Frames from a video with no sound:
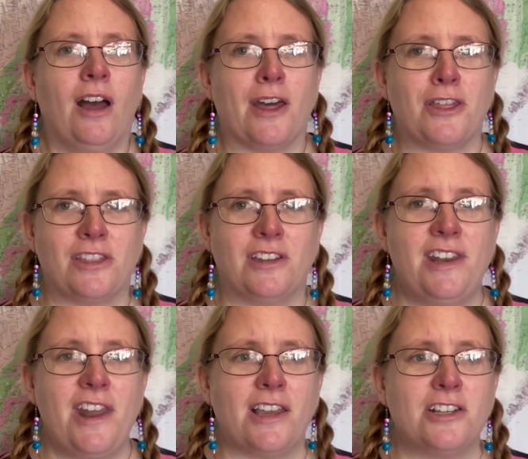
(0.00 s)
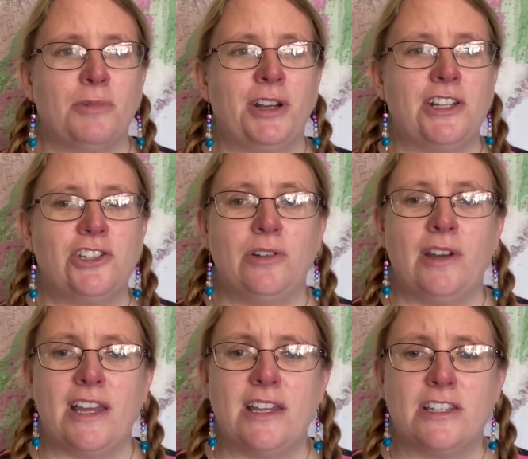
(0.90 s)
I think the next one I
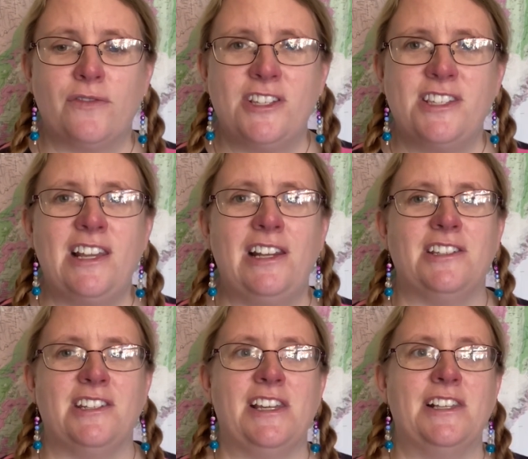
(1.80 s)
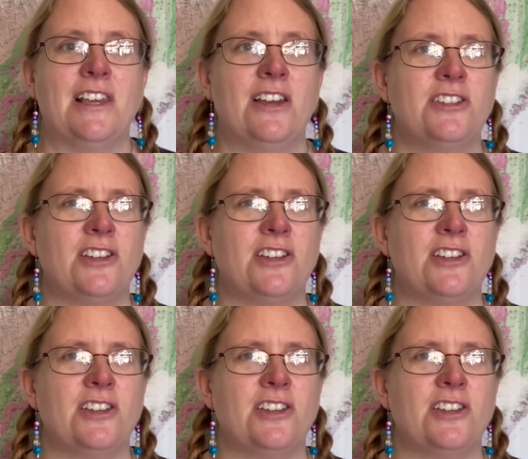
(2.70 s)
do is facilities.